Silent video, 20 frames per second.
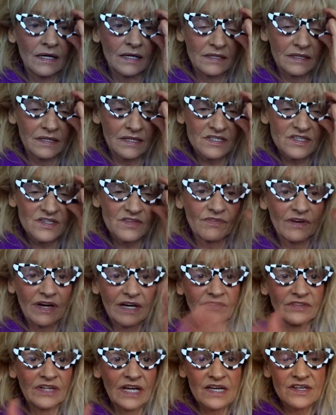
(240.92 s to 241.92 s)
this
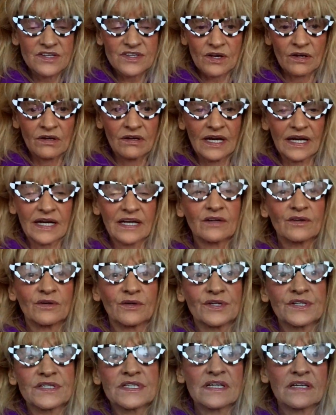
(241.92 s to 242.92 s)
5 days online
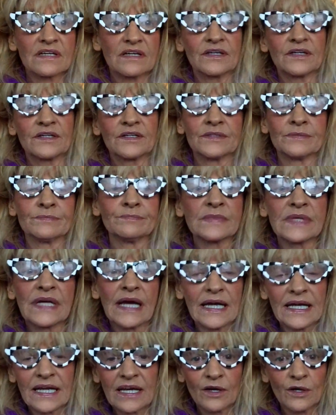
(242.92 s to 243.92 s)
course,
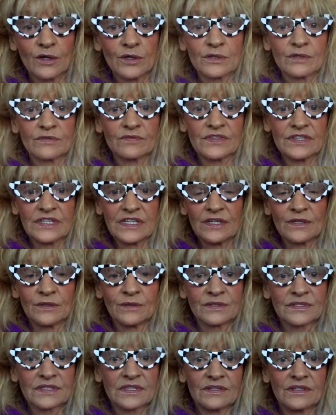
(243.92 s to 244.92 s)
getting out of the
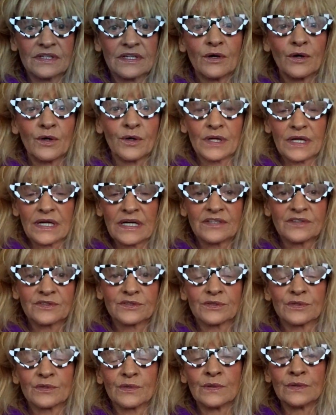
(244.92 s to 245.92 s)
old or
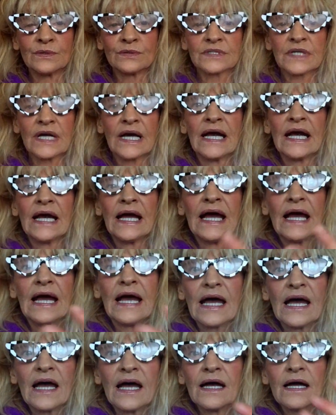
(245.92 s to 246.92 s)
into the old,
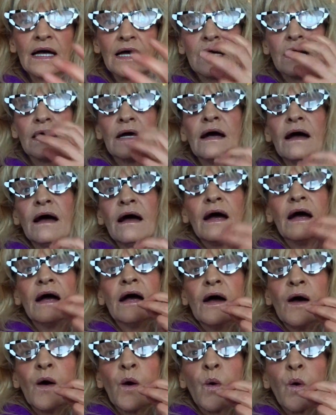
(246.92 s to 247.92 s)
uh,
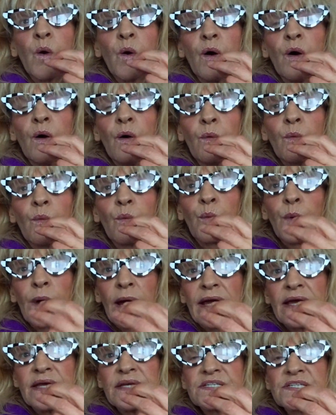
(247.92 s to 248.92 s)

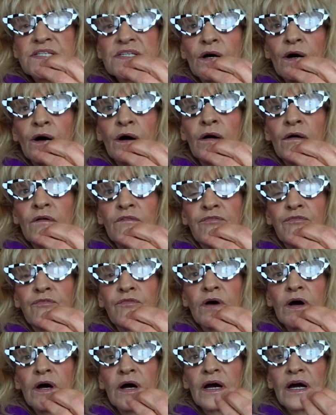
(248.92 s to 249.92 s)
ways of
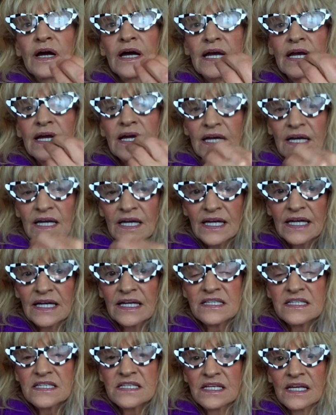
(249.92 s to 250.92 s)

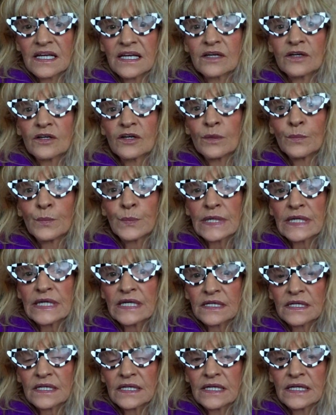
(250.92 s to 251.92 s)
releasing
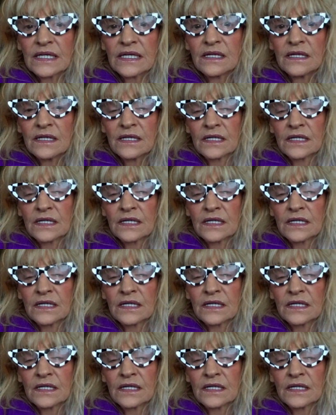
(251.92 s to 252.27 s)
completely